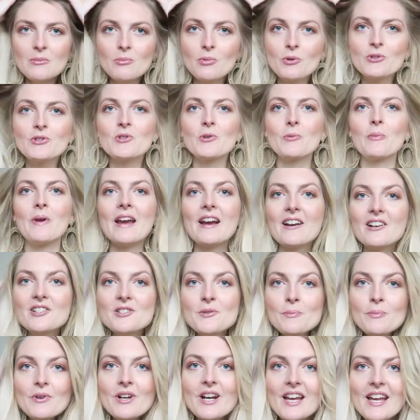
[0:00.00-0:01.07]
Put some
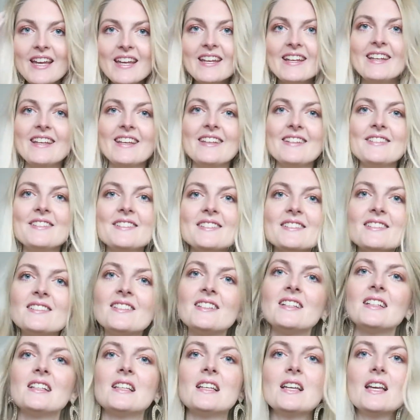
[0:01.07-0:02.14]
hairspray in it.
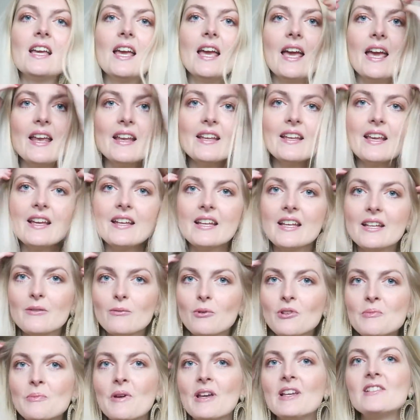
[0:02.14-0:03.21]
And yeah, that
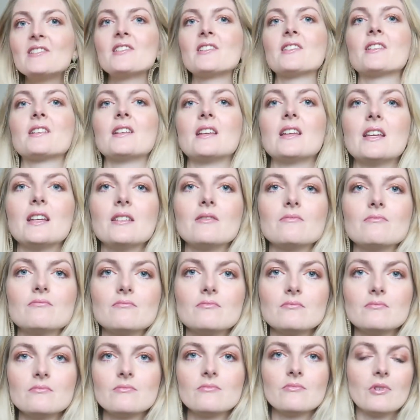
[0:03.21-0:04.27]
was basically
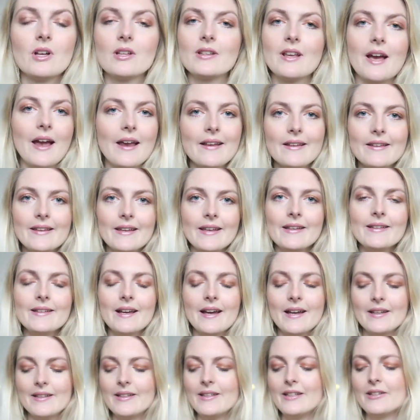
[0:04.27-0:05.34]
what I did.
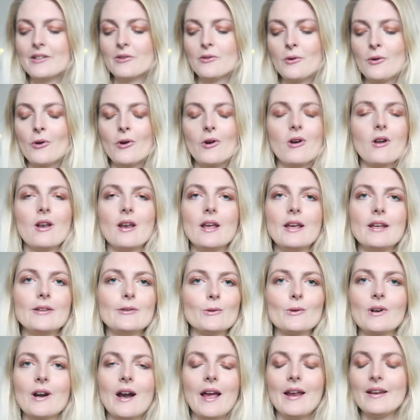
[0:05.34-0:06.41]
I didn't curl it
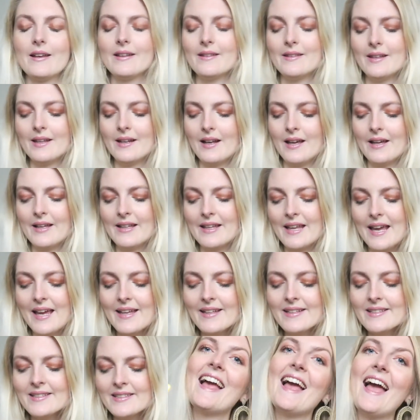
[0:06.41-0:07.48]
or anything like
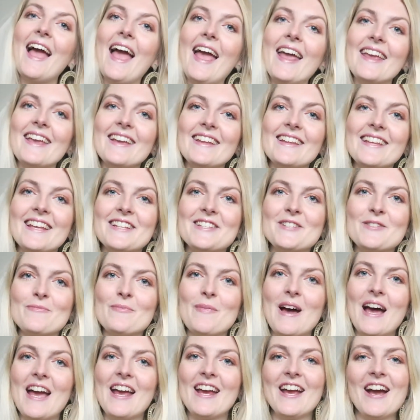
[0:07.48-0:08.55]
that. And yeah, that's
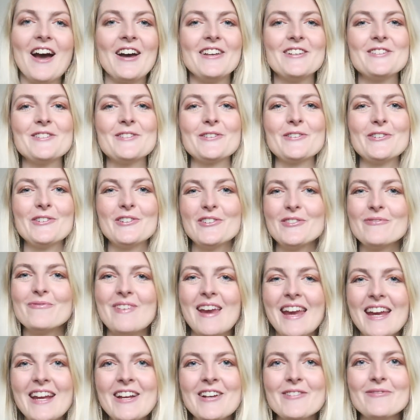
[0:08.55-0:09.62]
my high school
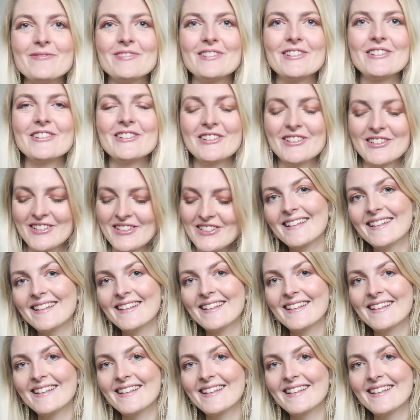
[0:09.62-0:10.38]
makeup look.